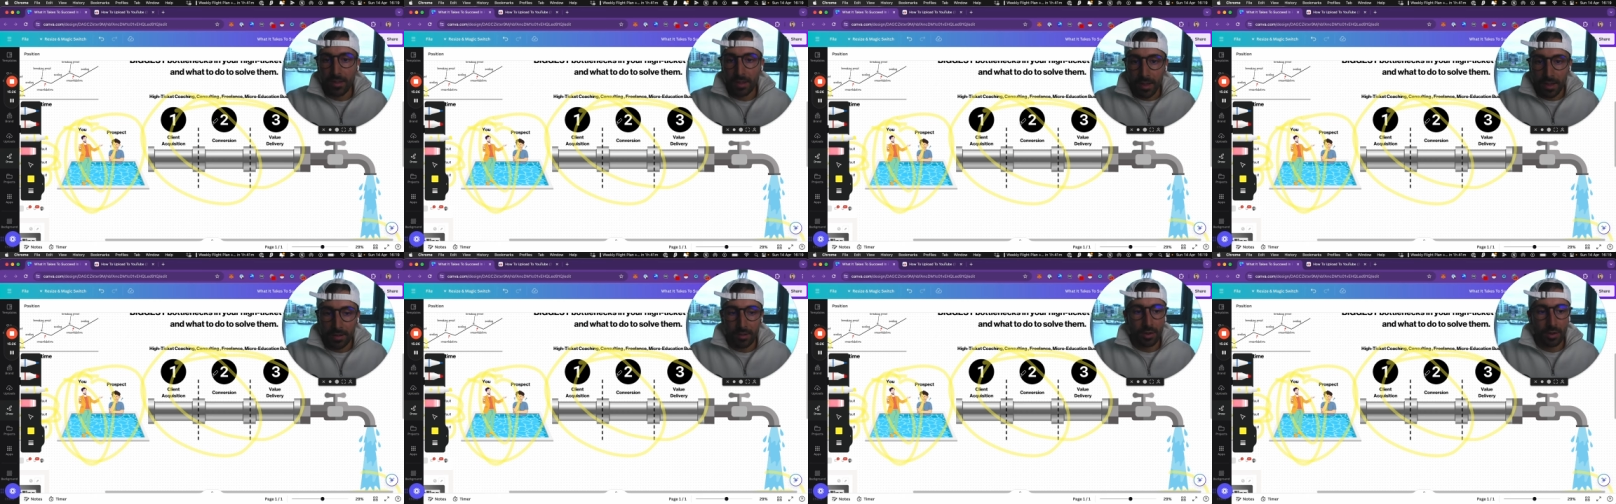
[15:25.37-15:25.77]

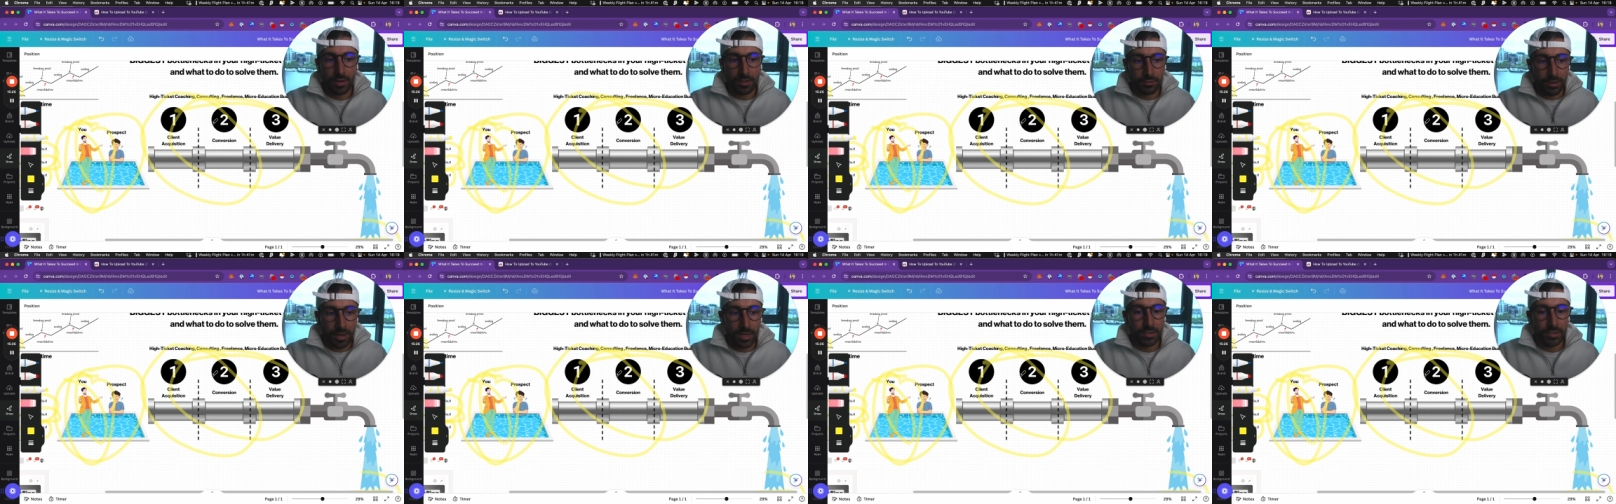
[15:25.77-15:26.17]
and our
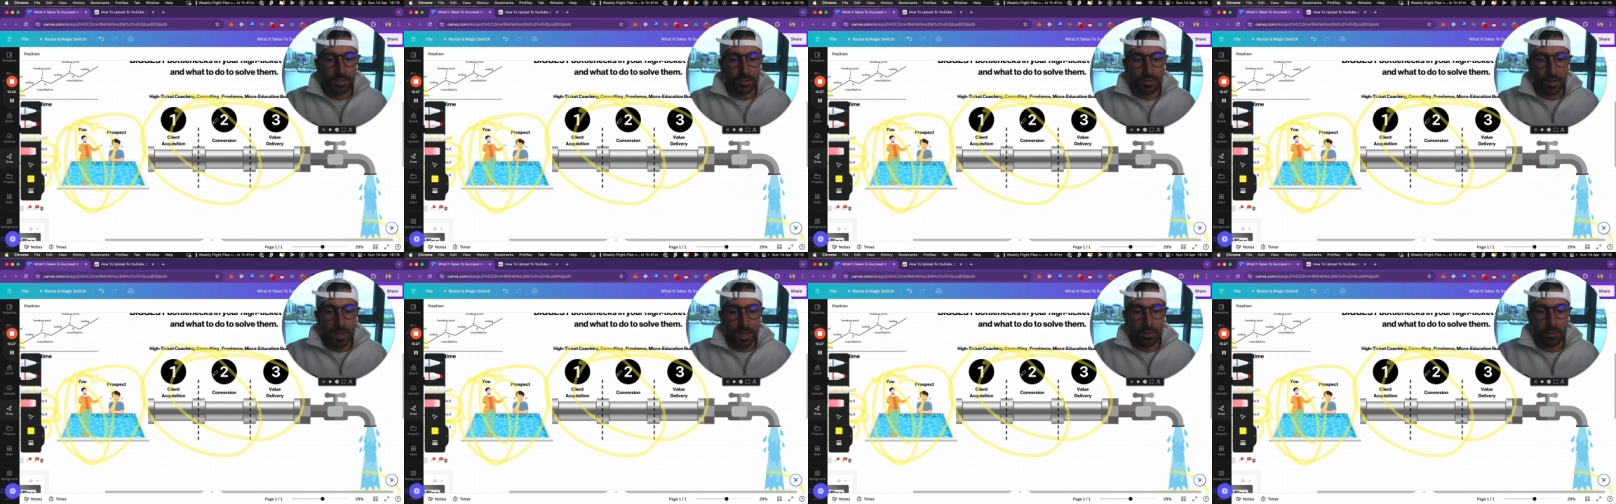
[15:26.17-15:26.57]

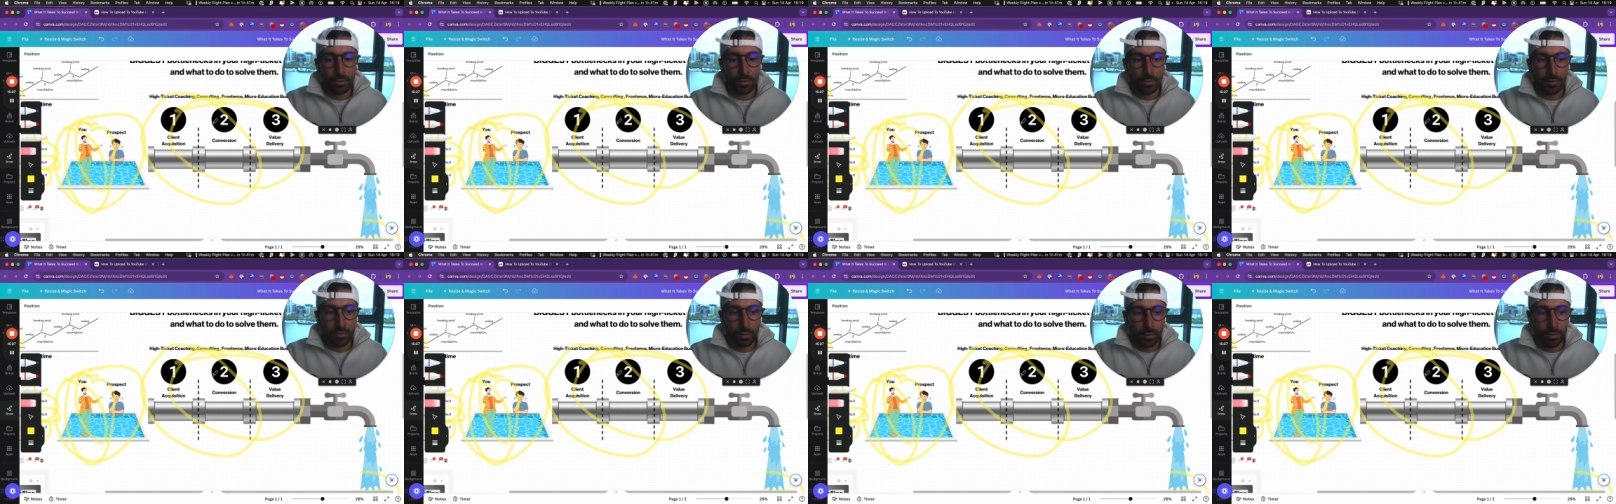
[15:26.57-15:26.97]
traction and
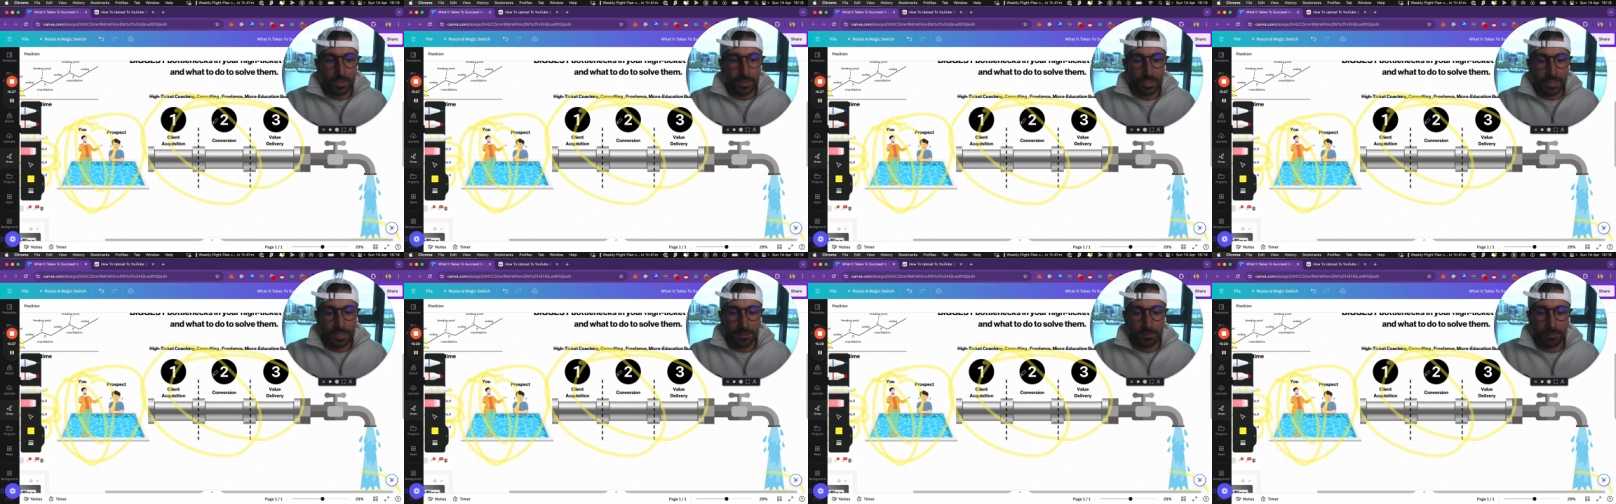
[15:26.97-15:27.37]

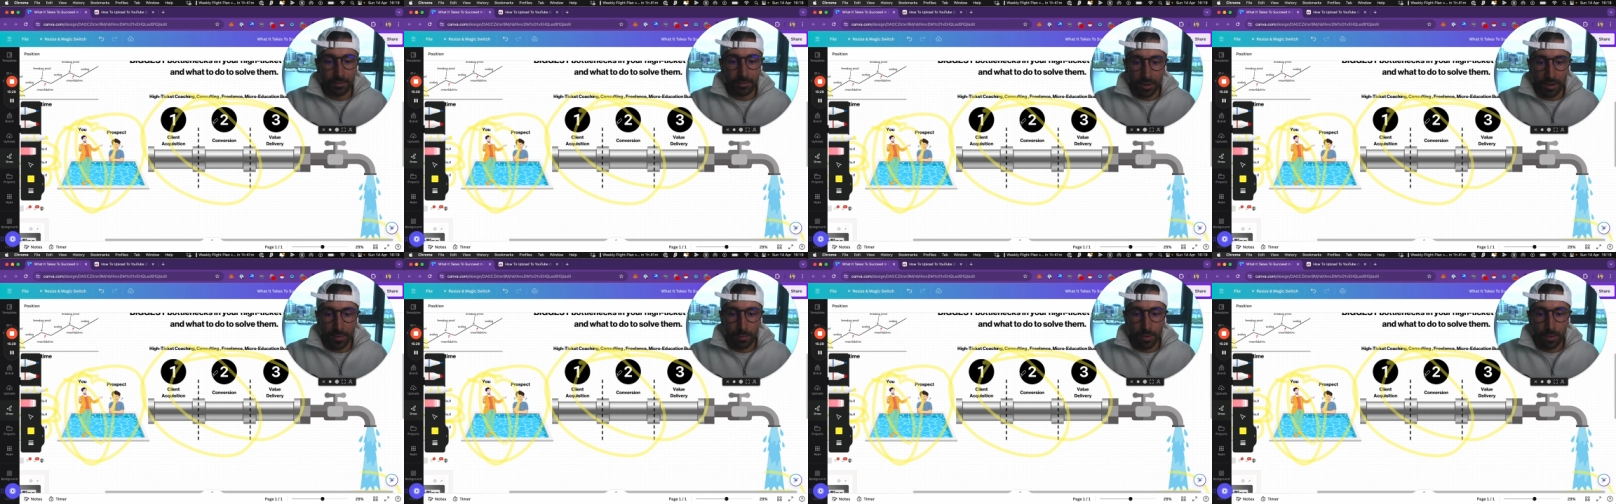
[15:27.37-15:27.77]
authority
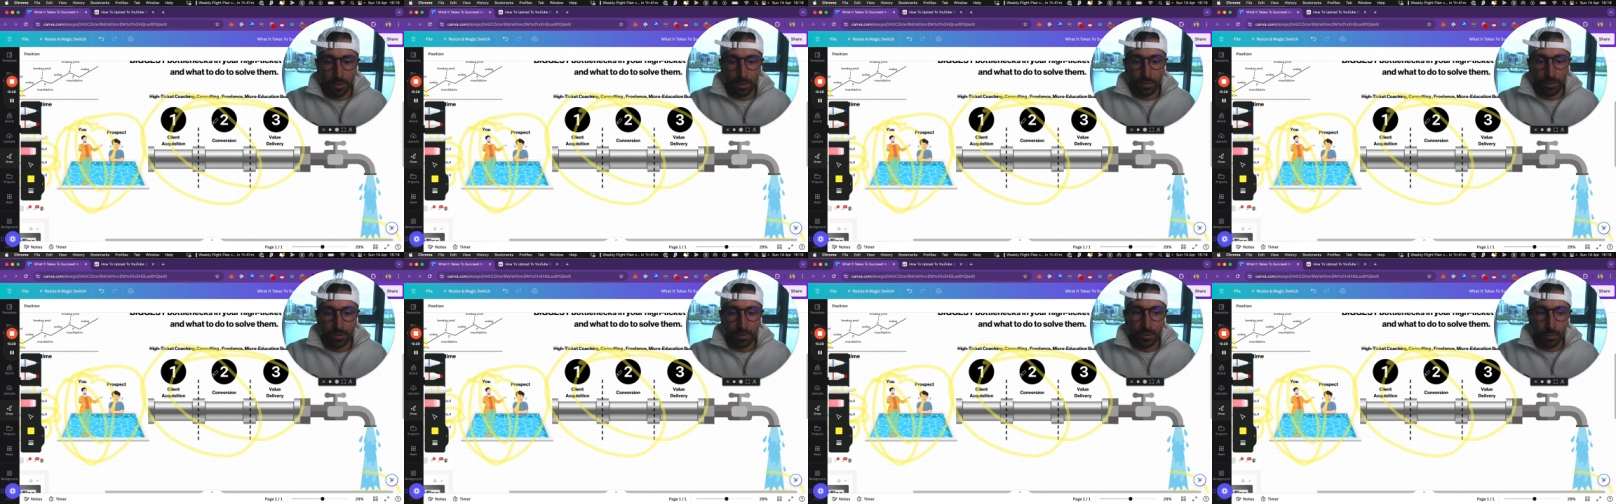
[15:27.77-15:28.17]

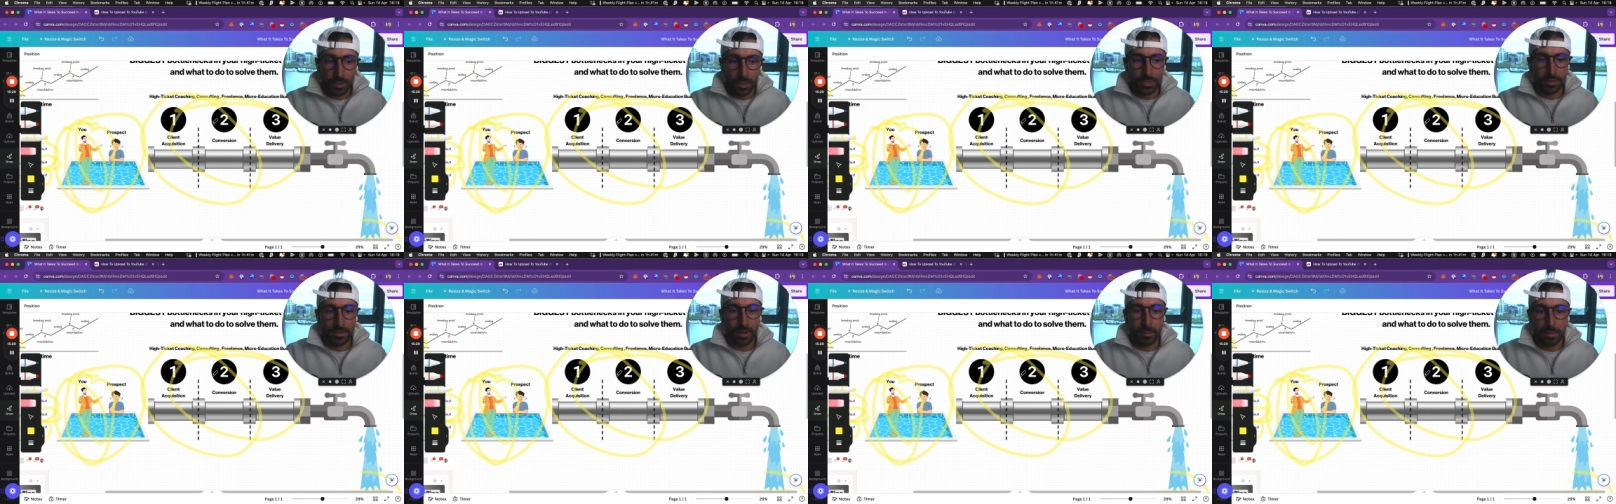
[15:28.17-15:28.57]
flywheel,
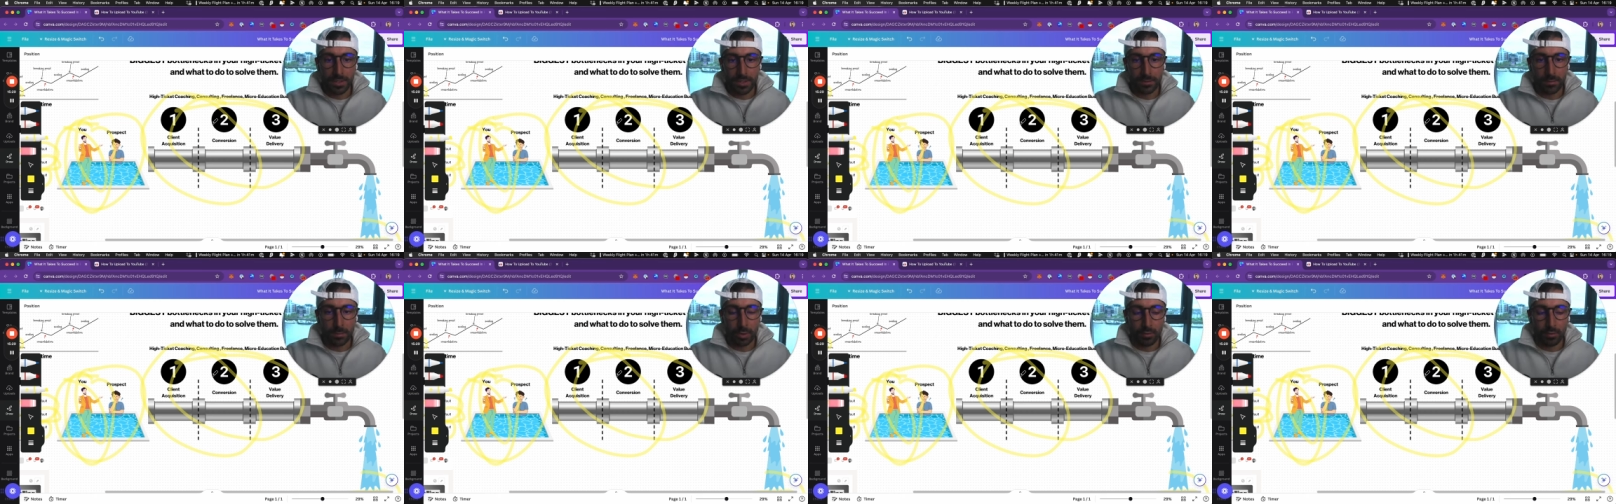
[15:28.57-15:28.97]
which is our
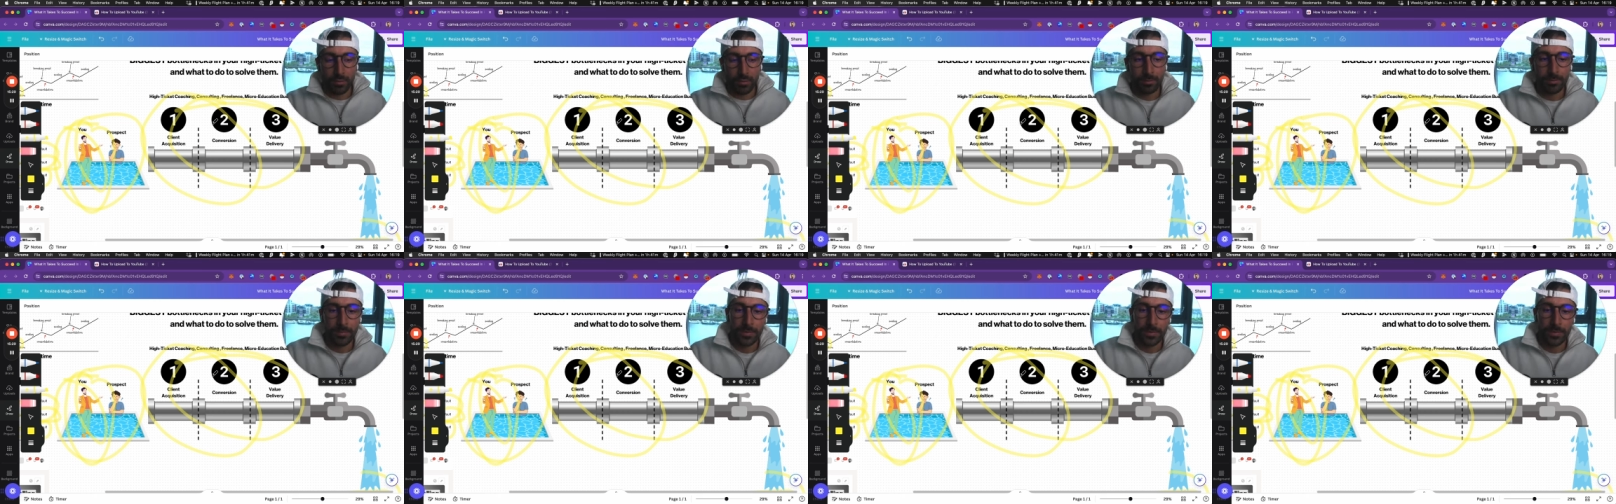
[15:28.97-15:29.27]
business model.